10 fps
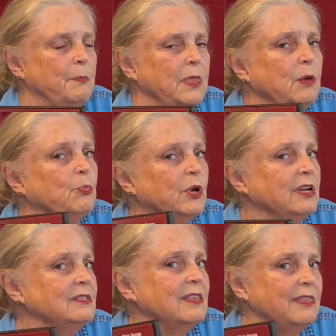It
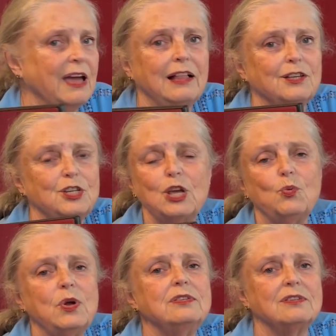brings the theology and
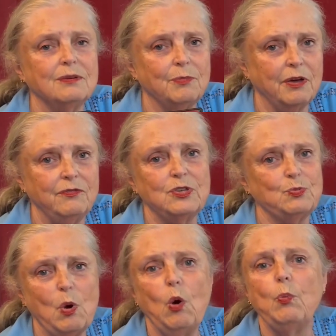wisdom of this
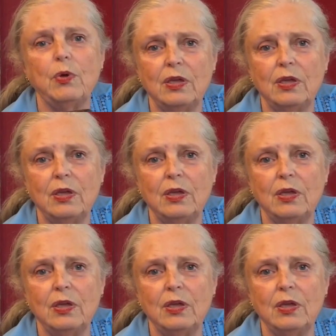Pope